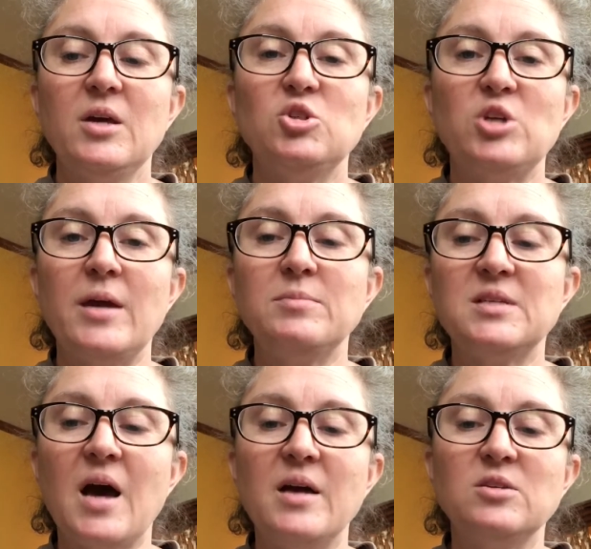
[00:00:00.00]
James
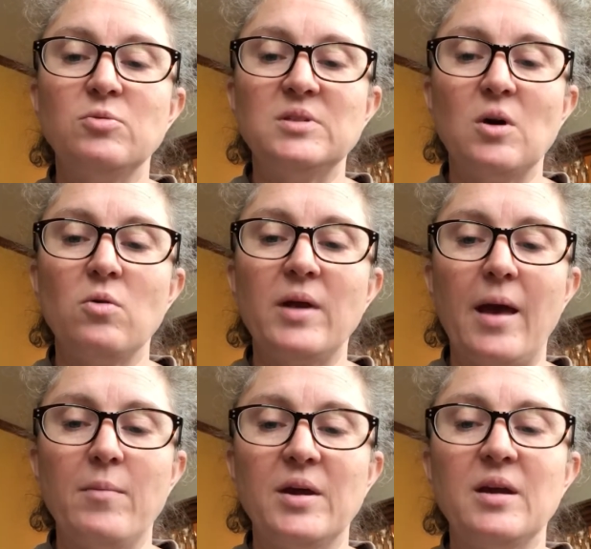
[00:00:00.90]
got into his own
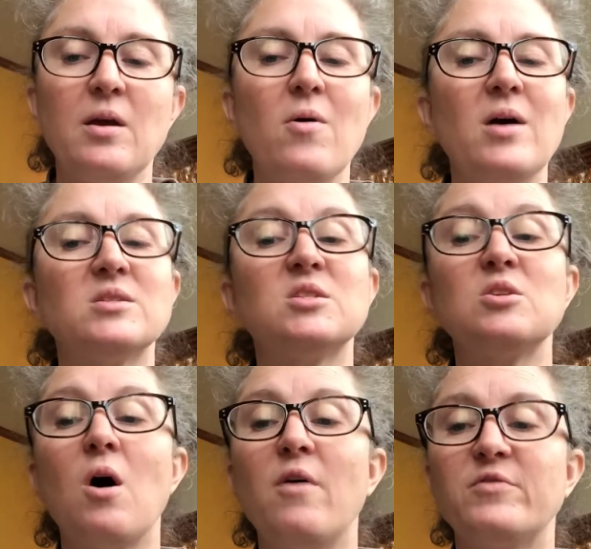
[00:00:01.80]
hammock, and oh, how
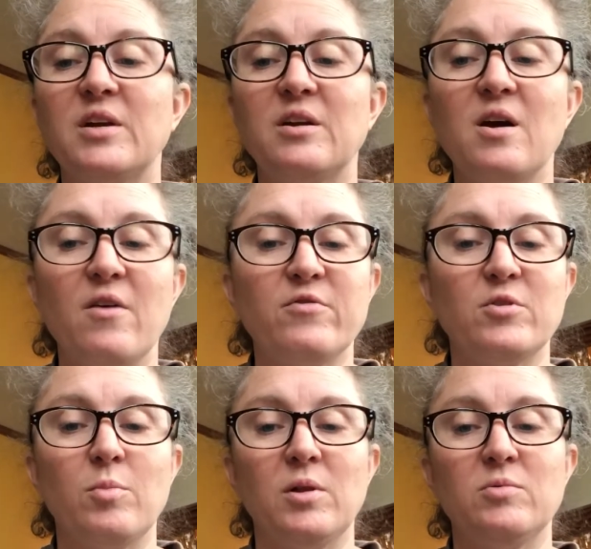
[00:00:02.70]
soft and
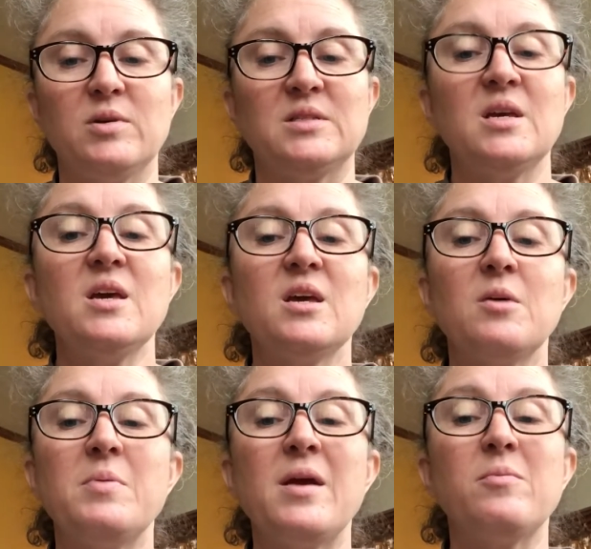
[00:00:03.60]
comfortable it was
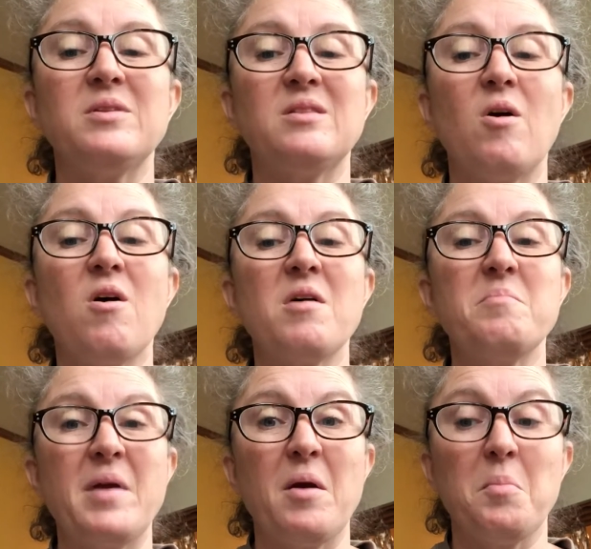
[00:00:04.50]
compared with the
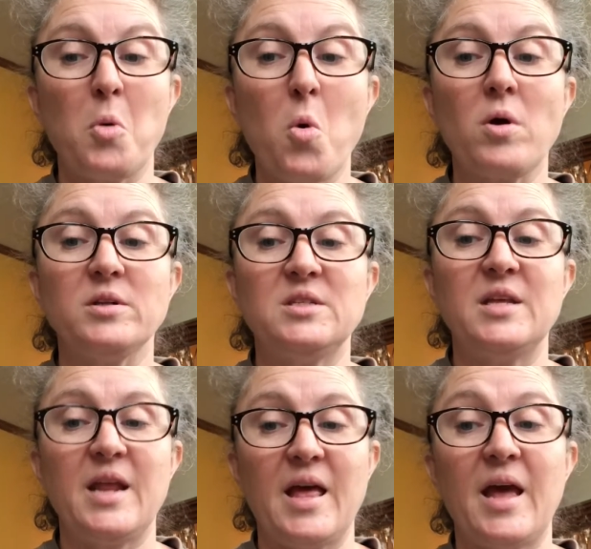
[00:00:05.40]
hard, bare boards
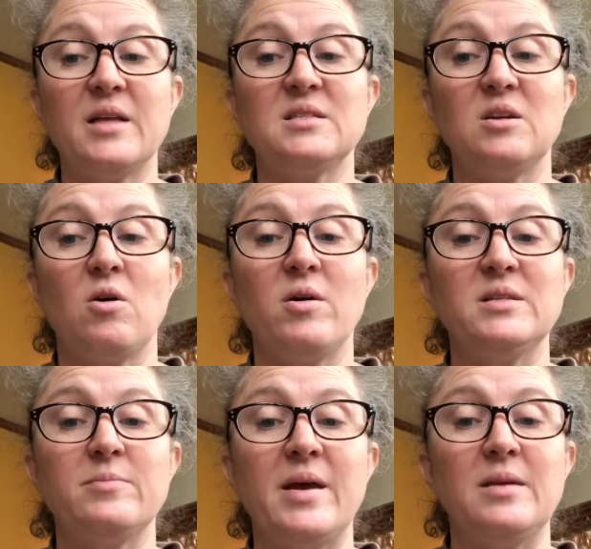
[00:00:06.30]
that ants had
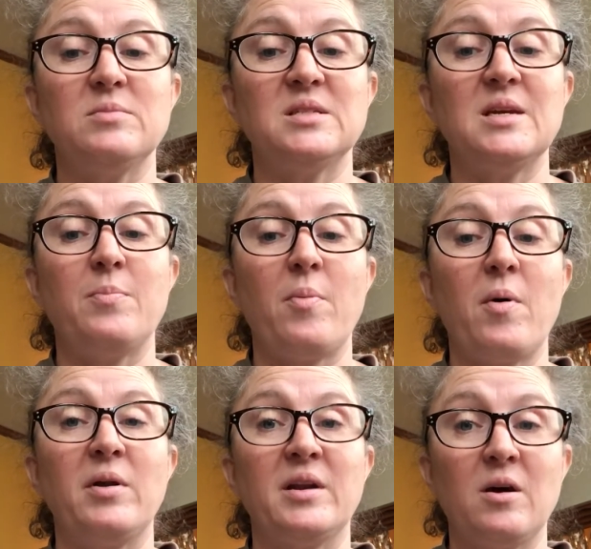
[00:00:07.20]
always made him sleep
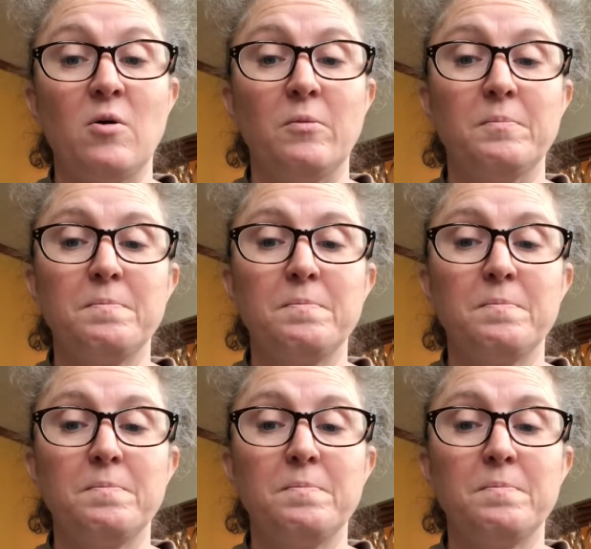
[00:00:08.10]
upon at home.